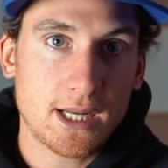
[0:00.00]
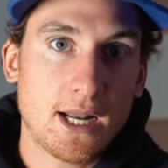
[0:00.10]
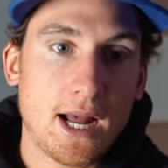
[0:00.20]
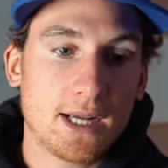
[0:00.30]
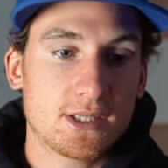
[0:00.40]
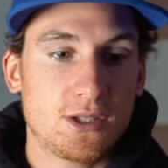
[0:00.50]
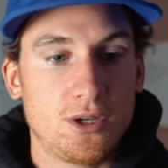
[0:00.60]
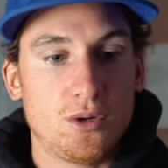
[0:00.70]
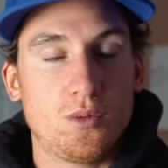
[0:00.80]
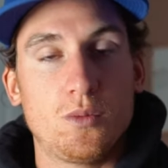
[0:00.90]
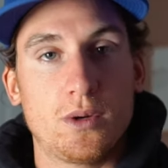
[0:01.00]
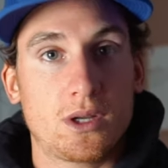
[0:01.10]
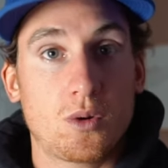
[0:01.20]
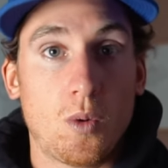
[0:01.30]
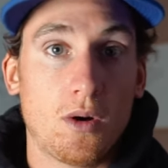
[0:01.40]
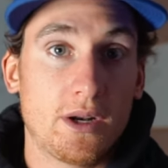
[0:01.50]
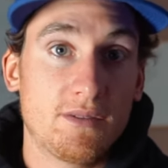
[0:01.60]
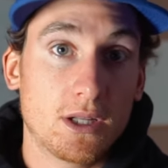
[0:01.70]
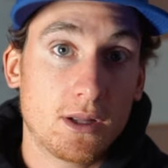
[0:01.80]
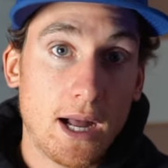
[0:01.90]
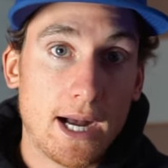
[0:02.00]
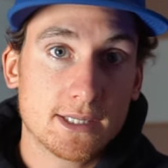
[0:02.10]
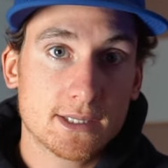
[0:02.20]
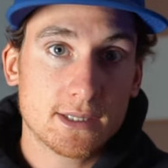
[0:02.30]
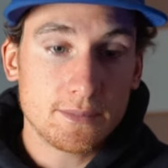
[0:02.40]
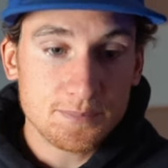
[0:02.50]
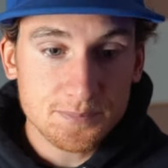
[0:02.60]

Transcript: and it has to do with the quality of the glass.